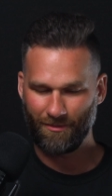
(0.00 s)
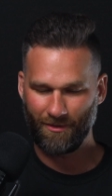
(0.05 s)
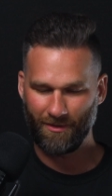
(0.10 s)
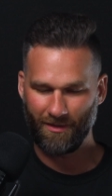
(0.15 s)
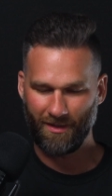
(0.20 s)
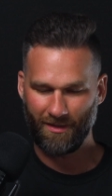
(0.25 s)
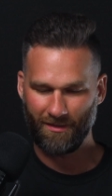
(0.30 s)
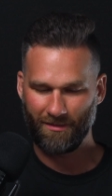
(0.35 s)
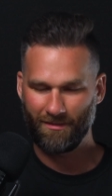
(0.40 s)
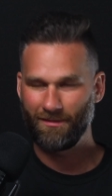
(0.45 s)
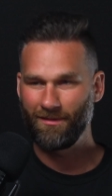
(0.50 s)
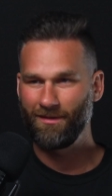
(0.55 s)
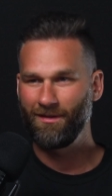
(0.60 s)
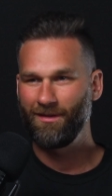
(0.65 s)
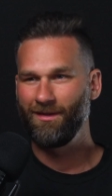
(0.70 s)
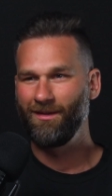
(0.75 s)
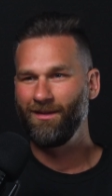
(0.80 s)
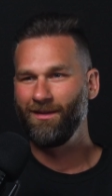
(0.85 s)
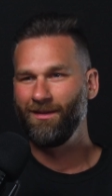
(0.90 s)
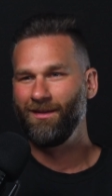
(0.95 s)
You know,
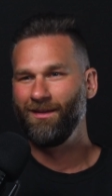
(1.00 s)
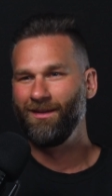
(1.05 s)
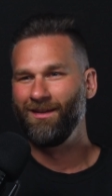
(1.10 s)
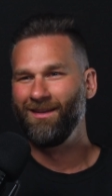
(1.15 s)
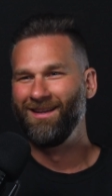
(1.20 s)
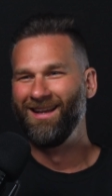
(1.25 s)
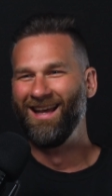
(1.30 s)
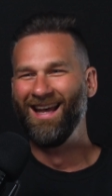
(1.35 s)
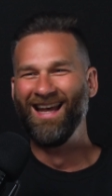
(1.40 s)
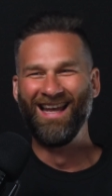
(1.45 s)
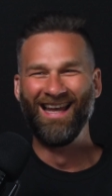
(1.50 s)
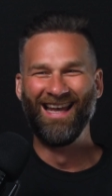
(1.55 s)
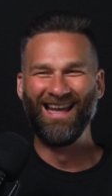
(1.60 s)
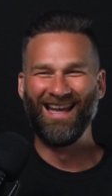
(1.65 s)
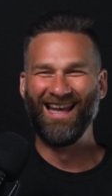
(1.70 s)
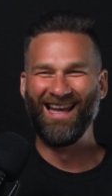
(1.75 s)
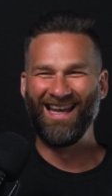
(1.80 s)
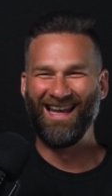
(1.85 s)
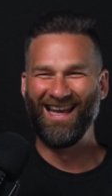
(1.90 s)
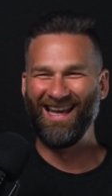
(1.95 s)
Thank you.
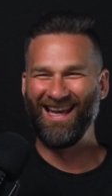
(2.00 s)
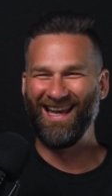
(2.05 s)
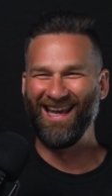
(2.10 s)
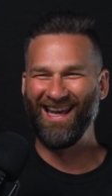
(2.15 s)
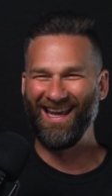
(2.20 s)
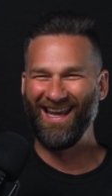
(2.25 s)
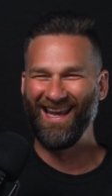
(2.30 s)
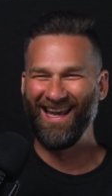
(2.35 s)
I'm full of it.